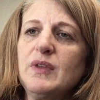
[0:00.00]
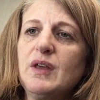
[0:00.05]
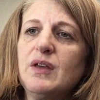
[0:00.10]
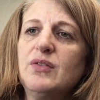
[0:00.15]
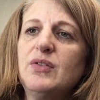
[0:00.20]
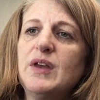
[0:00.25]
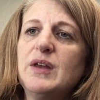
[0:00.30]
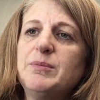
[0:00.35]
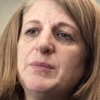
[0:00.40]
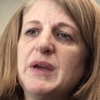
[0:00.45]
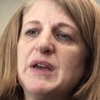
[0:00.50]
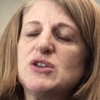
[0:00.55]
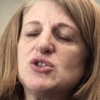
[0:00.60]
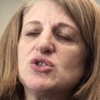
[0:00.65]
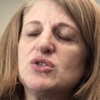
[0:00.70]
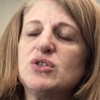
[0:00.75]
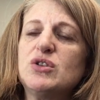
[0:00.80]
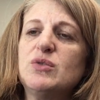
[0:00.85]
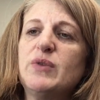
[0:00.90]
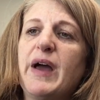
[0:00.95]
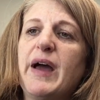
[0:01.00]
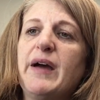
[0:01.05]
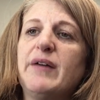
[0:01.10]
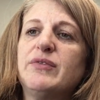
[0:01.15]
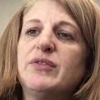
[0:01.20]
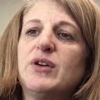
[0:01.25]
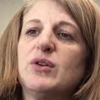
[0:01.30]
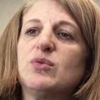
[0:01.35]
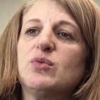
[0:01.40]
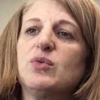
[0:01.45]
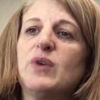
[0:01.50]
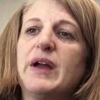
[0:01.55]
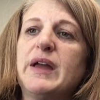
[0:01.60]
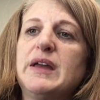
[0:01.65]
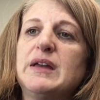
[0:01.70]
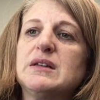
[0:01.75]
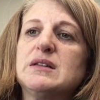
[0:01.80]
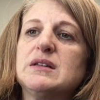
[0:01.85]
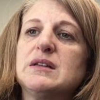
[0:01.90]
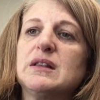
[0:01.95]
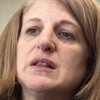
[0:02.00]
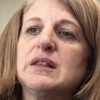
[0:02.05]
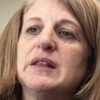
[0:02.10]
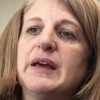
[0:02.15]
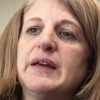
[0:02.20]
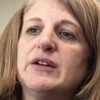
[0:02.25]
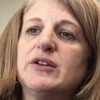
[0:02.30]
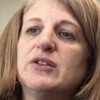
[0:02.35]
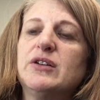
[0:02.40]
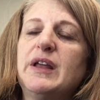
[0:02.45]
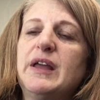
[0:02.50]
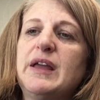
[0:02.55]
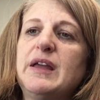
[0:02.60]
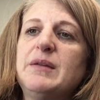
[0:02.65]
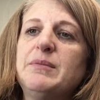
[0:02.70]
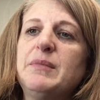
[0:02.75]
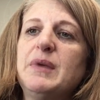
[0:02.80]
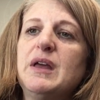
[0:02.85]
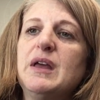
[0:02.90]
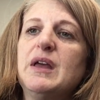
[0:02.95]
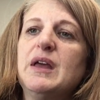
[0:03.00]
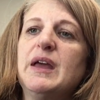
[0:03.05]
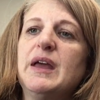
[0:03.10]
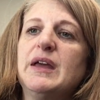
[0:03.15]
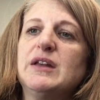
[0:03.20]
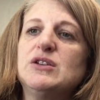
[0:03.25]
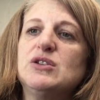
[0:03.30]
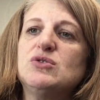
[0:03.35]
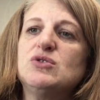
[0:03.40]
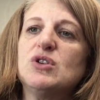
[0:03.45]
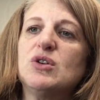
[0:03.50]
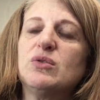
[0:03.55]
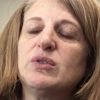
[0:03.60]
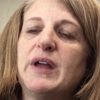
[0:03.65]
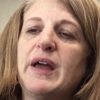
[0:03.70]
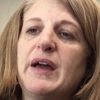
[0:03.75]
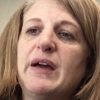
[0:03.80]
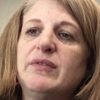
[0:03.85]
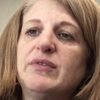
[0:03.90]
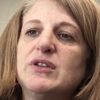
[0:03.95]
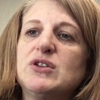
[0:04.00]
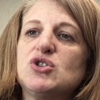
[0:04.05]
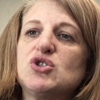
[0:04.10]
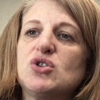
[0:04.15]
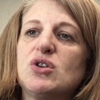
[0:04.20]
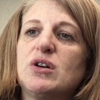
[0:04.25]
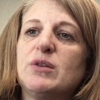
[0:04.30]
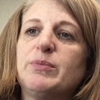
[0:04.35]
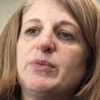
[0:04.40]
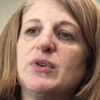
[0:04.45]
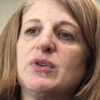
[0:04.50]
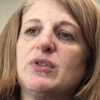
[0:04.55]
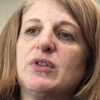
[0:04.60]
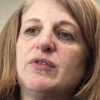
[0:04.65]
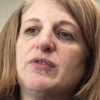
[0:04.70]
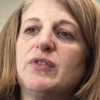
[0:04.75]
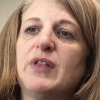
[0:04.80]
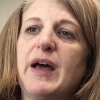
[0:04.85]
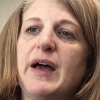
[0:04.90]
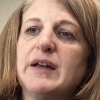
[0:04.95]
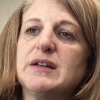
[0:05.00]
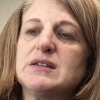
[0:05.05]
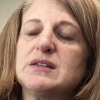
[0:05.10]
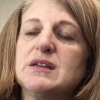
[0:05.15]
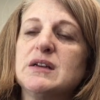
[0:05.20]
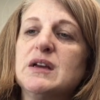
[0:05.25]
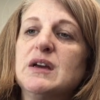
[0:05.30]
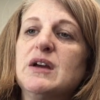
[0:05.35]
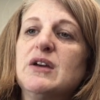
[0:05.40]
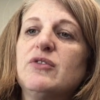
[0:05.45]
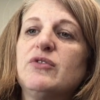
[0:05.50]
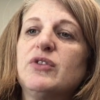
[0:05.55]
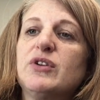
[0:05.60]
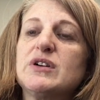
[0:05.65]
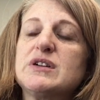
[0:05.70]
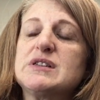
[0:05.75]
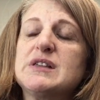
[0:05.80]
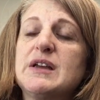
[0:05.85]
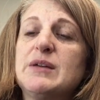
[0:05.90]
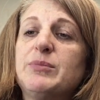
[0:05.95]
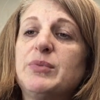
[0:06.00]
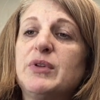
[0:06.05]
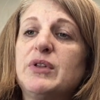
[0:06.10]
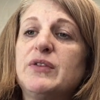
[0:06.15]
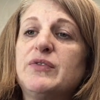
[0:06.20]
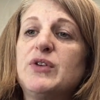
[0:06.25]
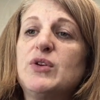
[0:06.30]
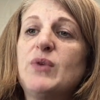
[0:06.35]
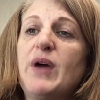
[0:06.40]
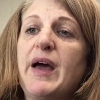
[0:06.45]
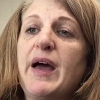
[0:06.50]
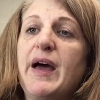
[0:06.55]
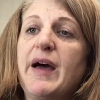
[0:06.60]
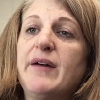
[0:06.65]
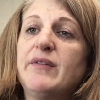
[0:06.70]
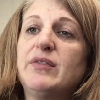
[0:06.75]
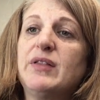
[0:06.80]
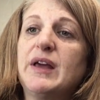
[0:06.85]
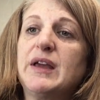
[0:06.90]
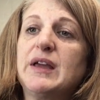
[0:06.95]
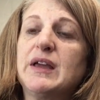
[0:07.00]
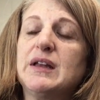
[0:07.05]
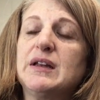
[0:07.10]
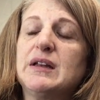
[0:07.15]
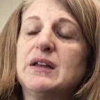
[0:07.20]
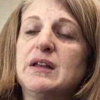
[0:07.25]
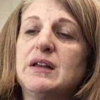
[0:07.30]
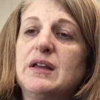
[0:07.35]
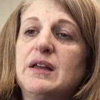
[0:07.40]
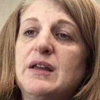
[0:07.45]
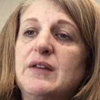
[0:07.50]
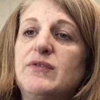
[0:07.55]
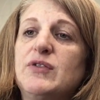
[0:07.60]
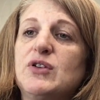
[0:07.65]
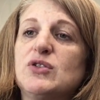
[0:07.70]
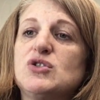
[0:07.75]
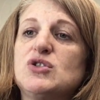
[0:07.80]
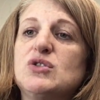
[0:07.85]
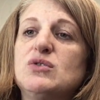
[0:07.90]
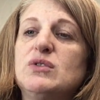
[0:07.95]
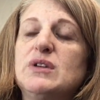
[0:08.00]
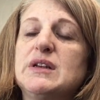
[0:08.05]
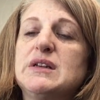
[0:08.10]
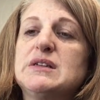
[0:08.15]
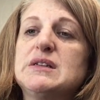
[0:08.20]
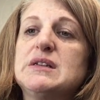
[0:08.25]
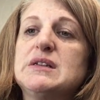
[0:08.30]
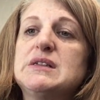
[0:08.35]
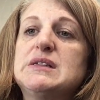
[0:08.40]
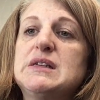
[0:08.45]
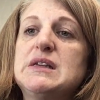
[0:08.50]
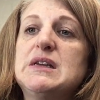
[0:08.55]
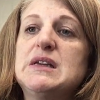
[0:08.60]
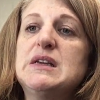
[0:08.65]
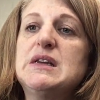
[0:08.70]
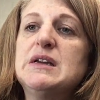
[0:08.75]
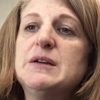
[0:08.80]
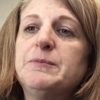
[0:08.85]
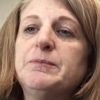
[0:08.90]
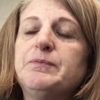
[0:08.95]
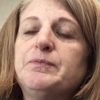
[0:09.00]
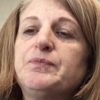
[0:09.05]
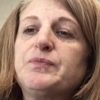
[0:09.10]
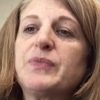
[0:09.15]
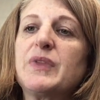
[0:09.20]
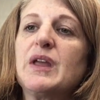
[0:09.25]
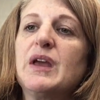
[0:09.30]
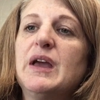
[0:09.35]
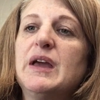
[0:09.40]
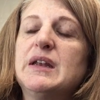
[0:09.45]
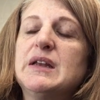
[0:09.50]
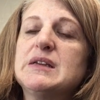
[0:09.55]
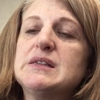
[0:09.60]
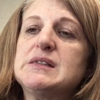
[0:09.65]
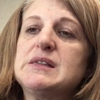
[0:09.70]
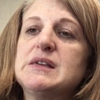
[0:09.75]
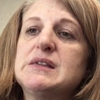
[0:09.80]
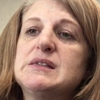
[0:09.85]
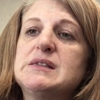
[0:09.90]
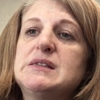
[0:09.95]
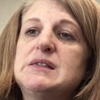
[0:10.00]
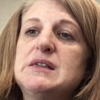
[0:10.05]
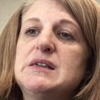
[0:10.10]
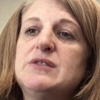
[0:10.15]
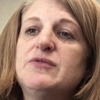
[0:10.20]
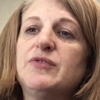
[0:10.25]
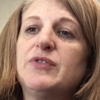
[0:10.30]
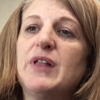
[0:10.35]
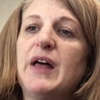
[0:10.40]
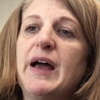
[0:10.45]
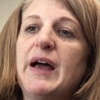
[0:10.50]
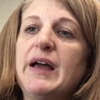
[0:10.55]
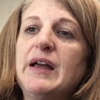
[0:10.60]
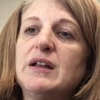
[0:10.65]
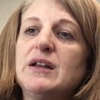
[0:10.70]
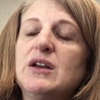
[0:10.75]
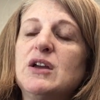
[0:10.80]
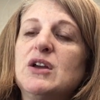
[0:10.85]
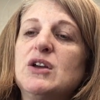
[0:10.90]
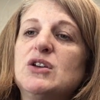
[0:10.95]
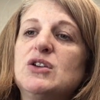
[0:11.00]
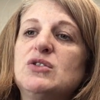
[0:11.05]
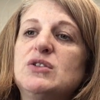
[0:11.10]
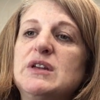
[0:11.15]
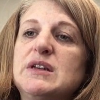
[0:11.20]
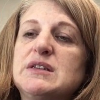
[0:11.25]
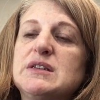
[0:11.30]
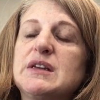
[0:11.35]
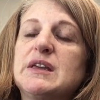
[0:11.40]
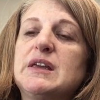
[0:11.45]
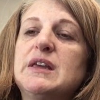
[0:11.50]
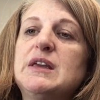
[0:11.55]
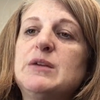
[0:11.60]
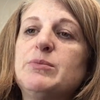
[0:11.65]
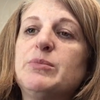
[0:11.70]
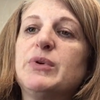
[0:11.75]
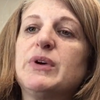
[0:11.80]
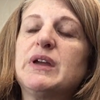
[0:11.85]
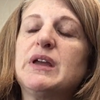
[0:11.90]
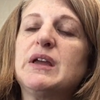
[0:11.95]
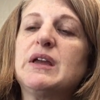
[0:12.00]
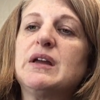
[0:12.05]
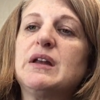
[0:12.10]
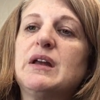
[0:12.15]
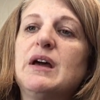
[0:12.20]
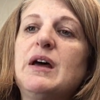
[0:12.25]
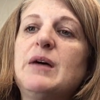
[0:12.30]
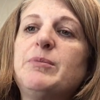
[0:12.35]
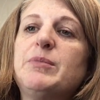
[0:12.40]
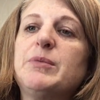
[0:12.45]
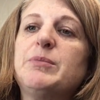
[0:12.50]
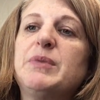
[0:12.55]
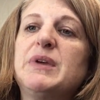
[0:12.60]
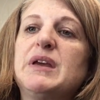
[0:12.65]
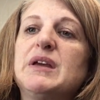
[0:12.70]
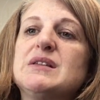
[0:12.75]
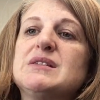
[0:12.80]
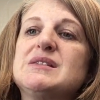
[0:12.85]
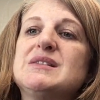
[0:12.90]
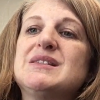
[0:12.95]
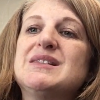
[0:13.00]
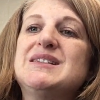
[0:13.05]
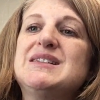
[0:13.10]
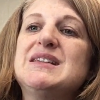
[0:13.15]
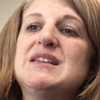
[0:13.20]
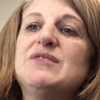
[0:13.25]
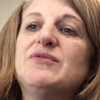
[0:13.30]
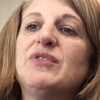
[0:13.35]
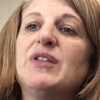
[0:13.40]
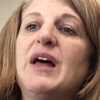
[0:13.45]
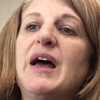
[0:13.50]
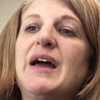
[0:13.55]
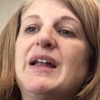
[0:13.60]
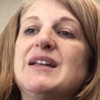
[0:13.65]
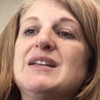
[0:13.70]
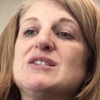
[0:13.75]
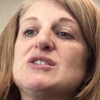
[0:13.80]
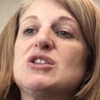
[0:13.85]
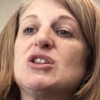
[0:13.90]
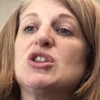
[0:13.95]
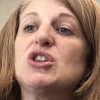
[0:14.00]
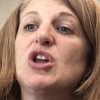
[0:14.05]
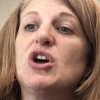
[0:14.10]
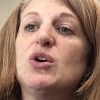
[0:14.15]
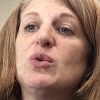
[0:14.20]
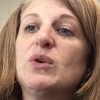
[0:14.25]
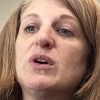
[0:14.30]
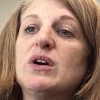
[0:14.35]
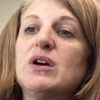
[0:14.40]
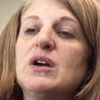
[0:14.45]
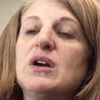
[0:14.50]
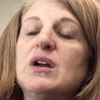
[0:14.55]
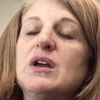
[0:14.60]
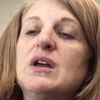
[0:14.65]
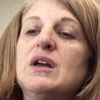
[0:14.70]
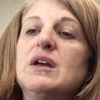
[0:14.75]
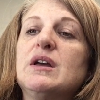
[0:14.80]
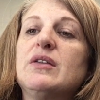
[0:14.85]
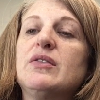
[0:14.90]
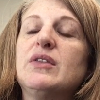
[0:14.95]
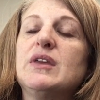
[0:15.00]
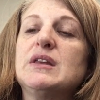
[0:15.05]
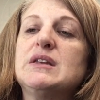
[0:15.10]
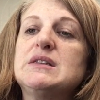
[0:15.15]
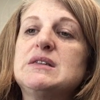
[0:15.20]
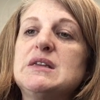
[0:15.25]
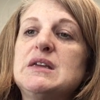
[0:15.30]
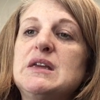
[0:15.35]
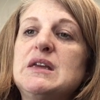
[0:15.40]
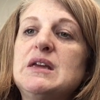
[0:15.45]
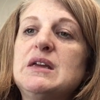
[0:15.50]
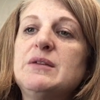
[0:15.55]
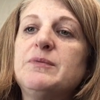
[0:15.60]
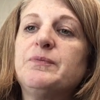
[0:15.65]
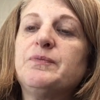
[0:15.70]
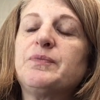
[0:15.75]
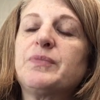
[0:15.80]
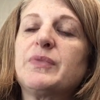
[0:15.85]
then make sure you have the right letter name and you don't have the sharp or the flat. For example, if you have if you're tuning to D and it says D flat, you need to keep bringing it up because D flat is lower than D,